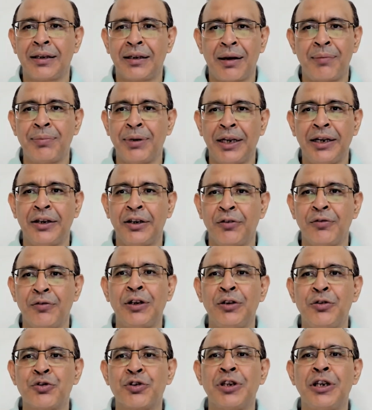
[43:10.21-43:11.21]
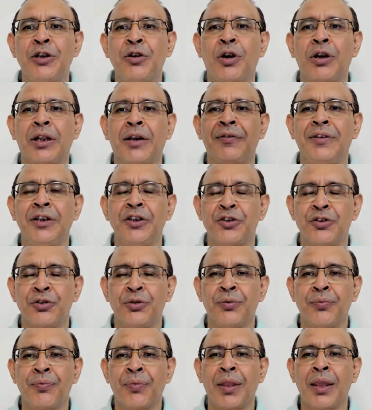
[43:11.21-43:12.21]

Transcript: complaint. You will usually not have an issue.